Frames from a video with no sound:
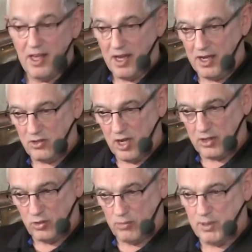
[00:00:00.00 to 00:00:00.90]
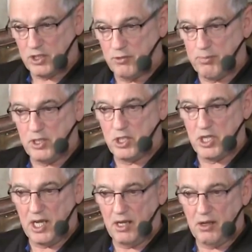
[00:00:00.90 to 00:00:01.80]
I talked to a bunch of
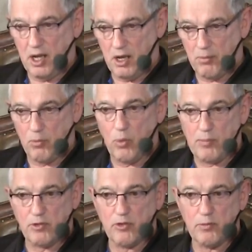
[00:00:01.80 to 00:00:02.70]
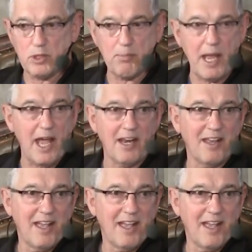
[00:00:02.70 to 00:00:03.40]
PGA women from Japan,